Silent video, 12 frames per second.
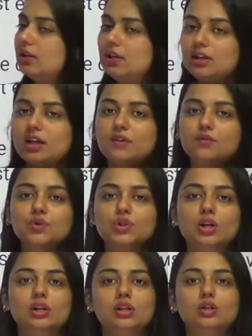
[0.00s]
he gave you
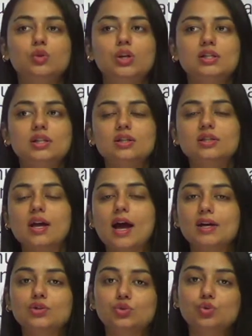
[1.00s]
certain reasons
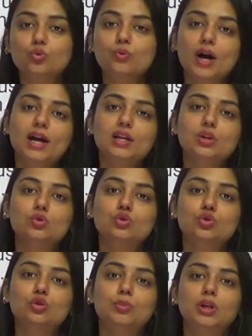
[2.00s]
as to why you
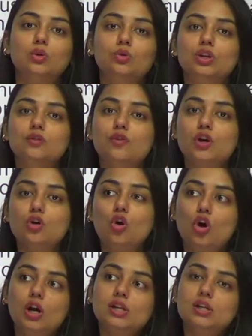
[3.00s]
should be looking for
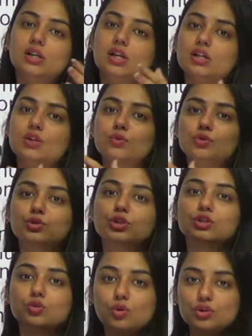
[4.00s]
alternate news
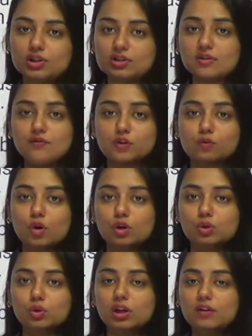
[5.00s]
resources if you want
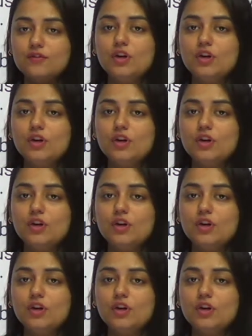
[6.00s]
to give